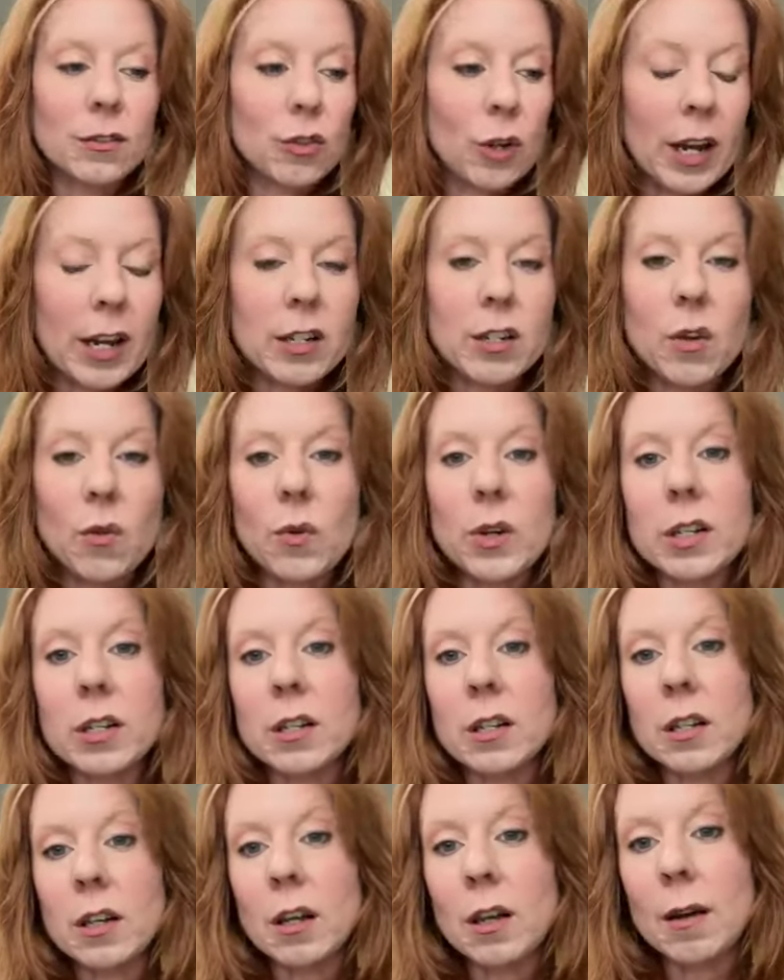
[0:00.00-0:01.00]
transit
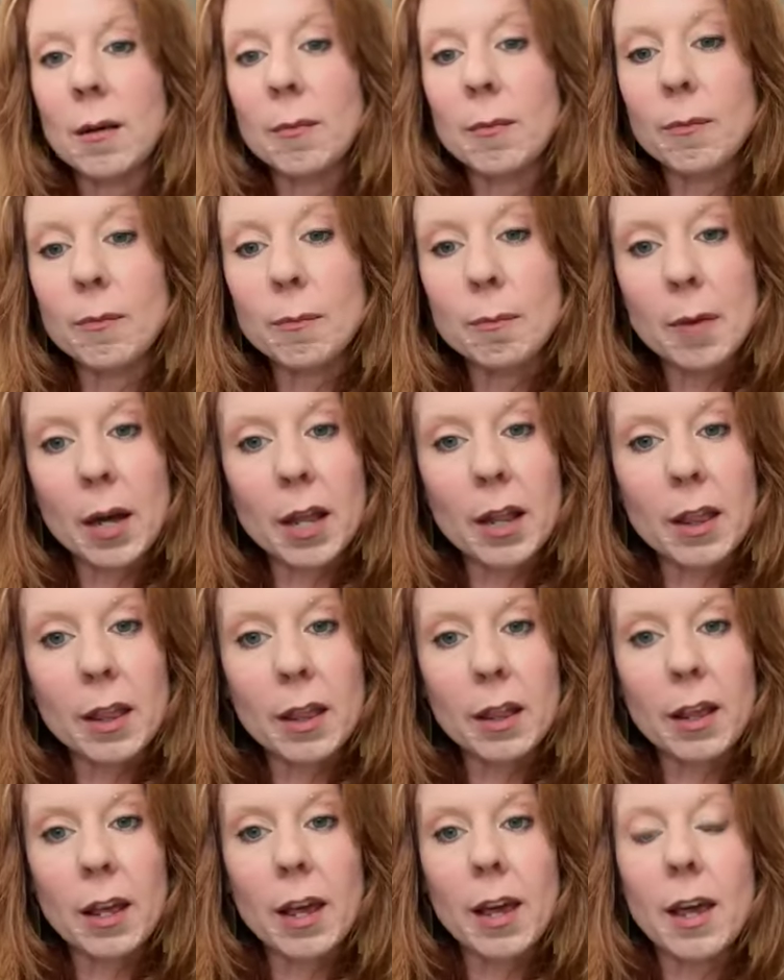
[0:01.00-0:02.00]
wisdom,
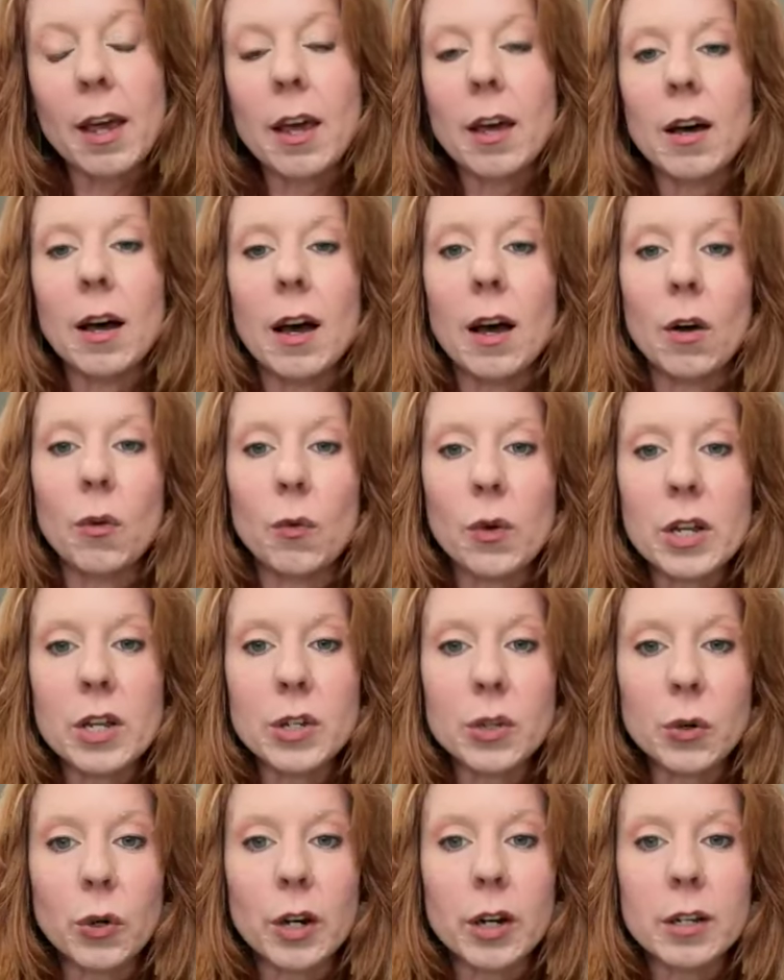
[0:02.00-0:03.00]
monthly
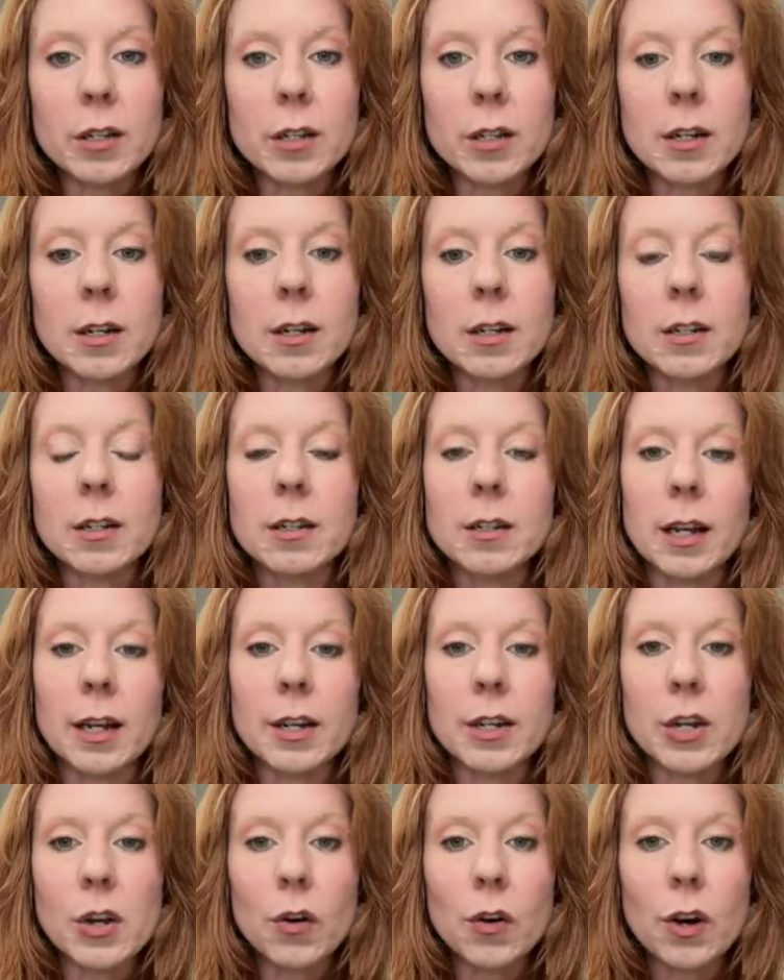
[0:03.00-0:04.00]
resources,
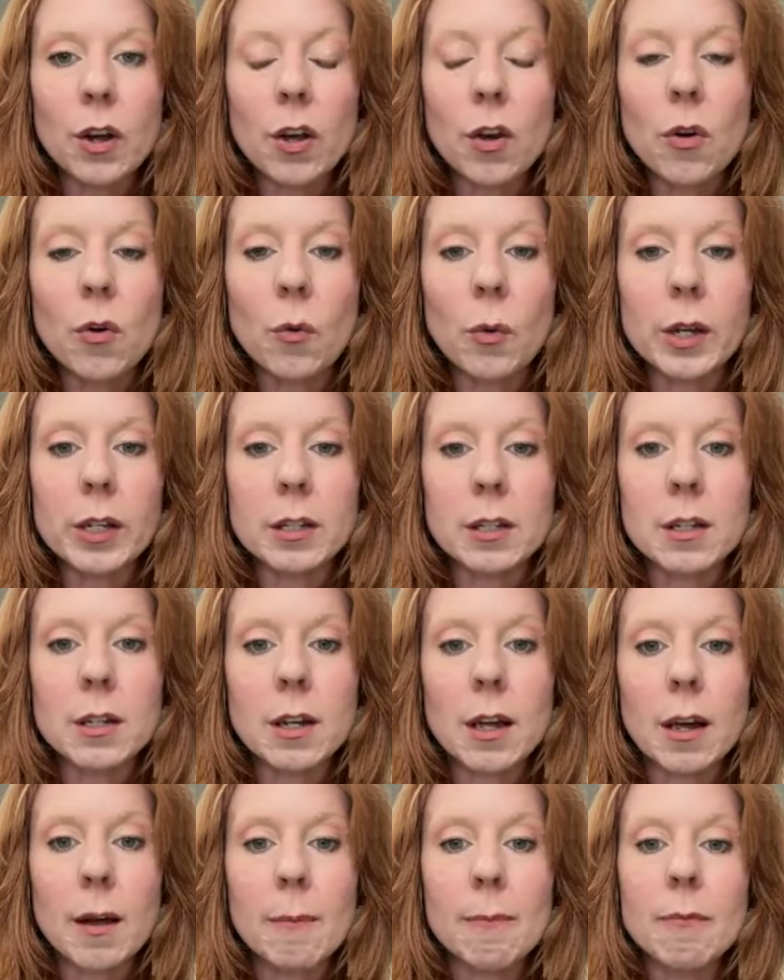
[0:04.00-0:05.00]
sidereal
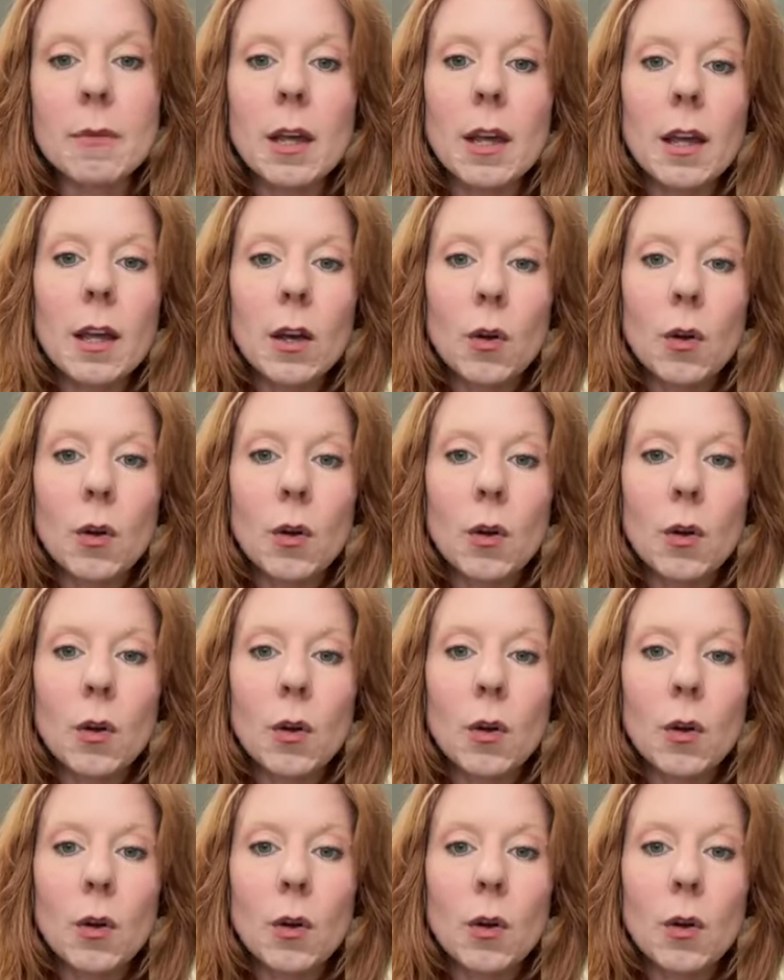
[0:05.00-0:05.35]
wisdom,